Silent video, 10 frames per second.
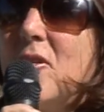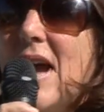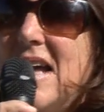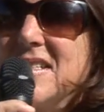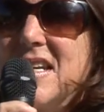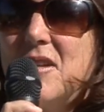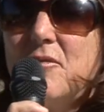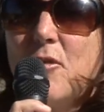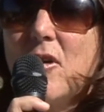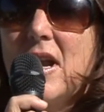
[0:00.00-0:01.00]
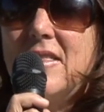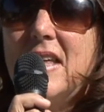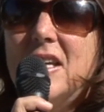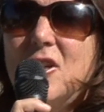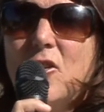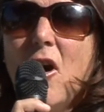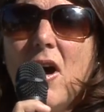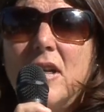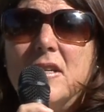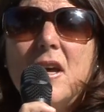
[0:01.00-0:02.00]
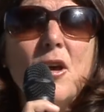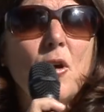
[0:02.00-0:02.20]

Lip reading: are asking for? I think not.